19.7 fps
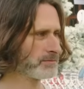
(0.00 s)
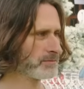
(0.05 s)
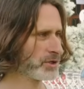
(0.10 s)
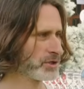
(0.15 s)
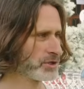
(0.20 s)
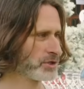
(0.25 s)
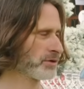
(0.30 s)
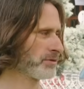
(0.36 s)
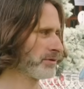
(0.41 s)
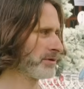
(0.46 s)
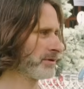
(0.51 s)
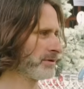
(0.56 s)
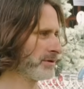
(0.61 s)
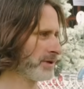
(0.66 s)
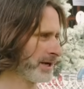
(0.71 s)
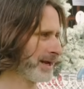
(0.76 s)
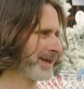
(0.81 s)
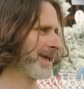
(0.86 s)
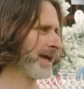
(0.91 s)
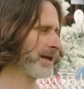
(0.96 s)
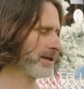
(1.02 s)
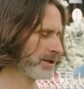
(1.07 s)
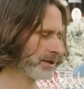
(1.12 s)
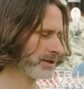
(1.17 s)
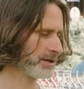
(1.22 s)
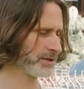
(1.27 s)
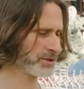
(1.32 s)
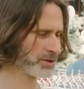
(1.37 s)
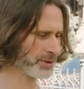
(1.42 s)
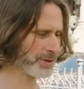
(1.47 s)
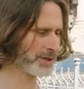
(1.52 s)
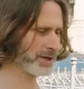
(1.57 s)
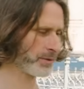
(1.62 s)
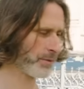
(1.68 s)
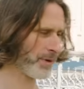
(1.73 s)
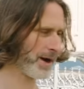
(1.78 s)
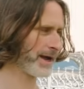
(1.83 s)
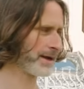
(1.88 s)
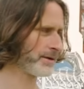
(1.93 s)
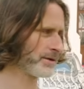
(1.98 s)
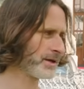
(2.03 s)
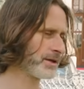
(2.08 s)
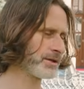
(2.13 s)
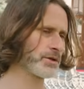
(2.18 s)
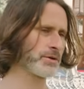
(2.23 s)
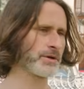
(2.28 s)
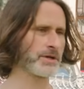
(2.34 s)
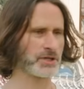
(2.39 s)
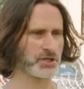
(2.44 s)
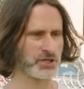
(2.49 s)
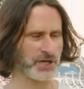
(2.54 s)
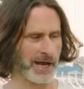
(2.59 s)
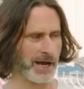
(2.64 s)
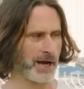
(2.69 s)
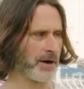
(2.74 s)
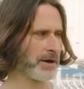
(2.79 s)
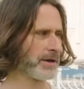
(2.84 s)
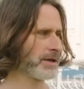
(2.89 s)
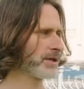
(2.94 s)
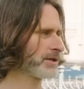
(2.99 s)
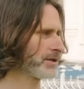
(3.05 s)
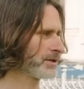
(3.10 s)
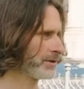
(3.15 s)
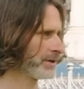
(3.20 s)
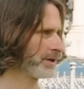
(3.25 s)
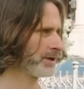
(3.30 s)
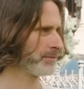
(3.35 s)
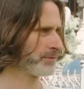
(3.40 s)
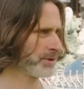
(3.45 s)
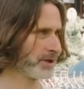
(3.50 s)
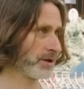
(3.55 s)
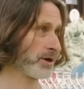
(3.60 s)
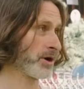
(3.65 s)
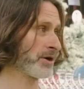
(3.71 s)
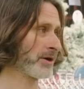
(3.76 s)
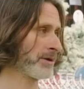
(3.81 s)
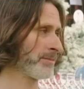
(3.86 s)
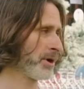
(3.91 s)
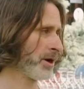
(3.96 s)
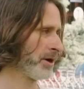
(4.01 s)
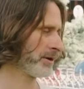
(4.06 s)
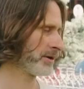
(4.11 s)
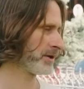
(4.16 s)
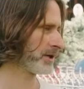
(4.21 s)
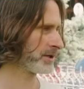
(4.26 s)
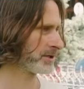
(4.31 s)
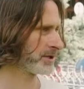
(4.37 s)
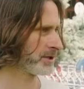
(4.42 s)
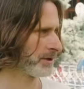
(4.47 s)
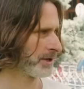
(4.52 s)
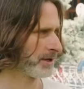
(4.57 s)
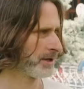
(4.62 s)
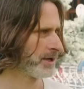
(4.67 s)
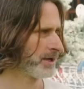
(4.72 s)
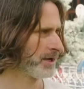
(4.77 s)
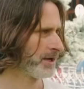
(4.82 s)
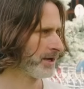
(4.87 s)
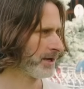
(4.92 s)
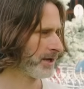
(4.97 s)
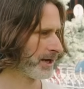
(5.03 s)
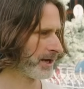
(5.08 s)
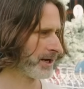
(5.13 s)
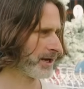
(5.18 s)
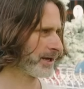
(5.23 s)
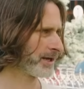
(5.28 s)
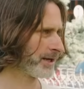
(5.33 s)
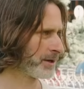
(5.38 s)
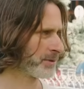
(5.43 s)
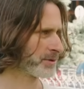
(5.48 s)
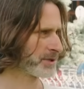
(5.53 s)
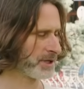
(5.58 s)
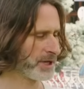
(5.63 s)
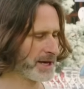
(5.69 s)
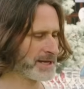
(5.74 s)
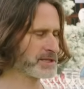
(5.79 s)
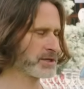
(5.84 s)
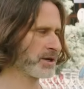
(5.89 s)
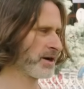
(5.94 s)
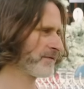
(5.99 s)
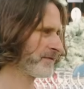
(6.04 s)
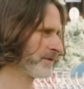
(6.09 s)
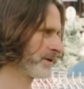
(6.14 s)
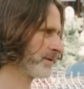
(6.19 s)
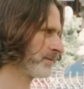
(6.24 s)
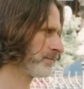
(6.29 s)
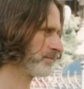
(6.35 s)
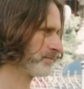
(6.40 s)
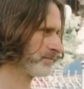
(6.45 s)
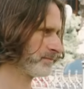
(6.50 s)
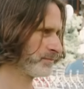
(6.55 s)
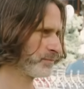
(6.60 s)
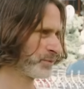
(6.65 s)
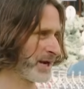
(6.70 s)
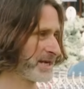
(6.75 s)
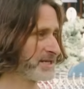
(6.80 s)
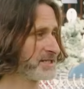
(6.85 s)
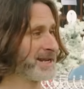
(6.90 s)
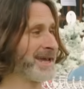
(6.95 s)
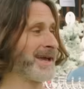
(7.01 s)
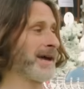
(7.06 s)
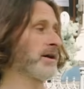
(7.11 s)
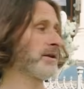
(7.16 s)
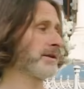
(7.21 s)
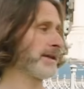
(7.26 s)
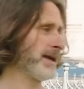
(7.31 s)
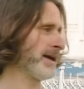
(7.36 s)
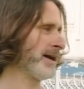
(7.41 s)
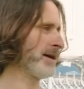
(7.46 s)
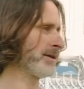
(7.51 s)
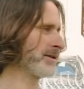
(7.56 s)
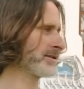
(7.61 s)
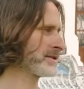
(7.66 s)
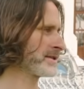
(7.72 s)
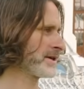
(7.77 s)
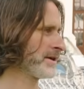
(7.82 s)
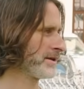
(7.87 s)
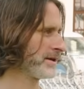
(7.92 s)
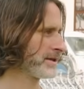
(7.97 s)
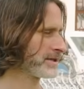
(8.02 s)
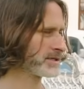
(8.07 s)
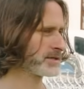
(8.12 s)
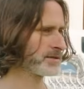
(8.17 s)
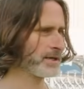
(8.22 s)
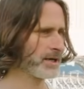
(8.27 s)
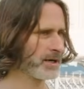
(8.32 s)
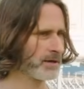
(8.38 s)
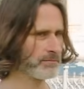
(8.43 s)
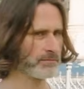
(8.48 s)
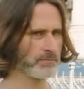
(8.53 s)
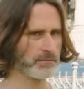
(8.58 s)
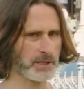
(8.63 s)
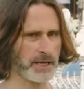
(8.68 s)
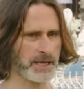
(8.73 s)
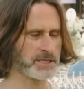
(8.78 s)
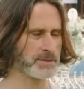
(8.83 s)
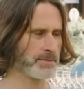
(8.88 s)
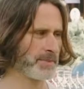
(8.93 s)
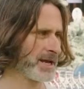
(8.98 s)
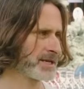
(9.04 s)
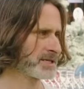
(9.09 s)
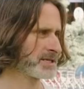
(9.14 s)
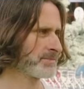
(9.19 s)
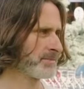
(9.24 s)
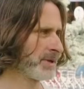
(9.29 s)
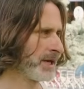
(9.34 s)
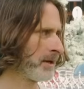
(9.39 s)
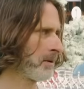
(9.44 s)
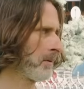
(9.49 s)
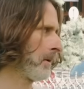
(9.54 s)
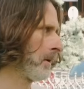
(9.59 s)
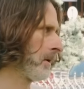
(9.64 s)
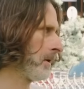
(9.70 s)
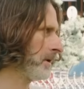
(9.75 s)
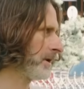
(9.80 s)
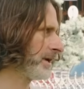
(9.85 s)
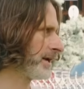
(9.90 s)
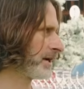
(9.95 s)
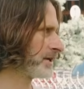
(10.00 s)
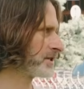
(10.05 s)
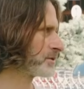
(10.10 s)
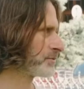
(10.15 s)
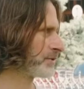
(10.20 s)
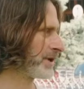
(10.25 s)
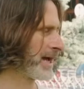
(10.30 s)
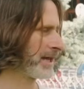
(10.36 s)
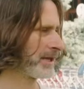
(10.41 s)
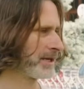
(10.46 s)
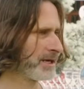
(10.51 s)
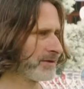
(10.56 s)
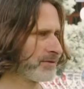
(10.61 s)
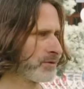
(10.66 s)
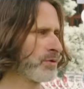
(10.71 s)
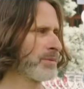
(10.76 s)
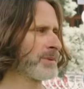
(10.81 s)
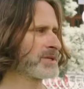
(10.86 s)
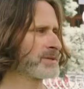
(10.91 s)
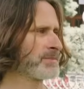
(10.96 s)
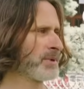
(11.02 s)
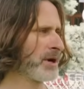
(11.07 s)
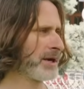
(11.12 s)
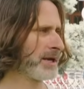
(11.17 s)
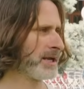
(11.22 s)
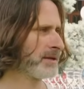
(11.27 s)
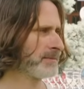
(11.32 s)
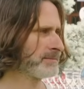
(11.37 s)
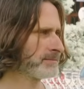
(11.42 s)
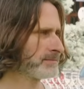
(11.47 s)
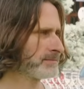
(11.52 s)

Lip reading: You can do it, again, you can do it in a way. You can do it in the shower. You can do it with the condom on. You can do it, with the lights off and a red towel down so that it's, less mess. But, it's the reality of a woman's body.